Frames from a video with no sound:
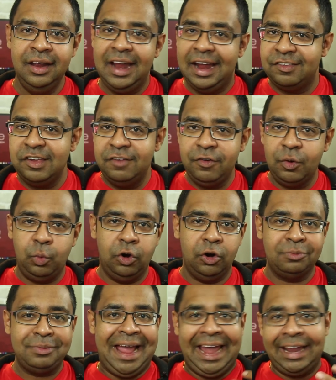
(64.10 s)
as if it
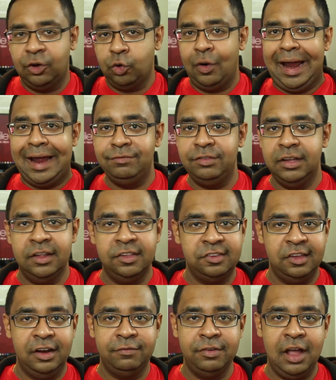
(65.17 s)
were handcrafted
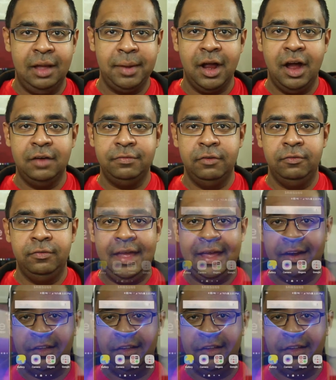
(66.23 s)
instead of coming off of an